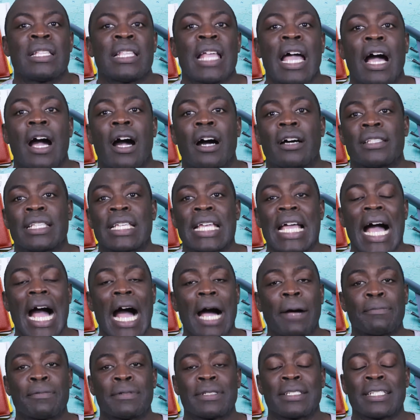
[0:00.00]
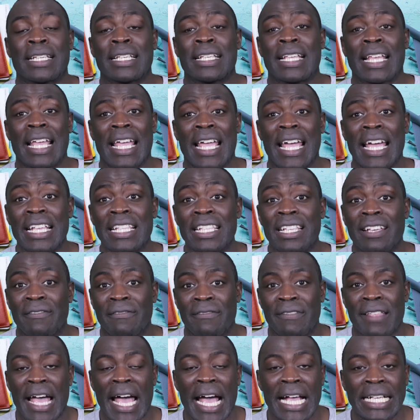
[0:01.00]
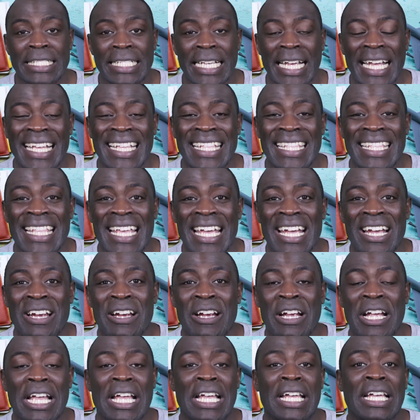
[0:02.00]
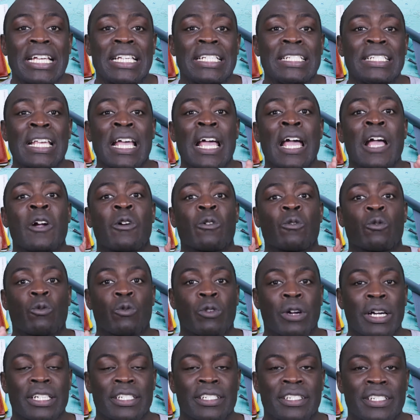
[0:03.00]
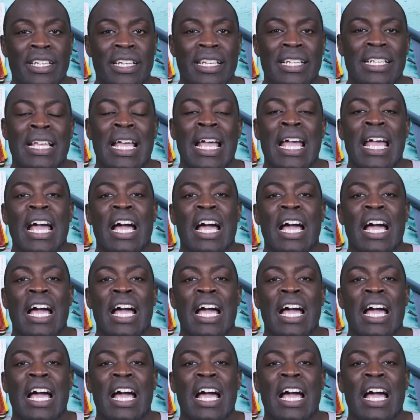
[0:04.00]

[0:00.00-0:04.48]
Now, on the opposite end of that, there is rushing.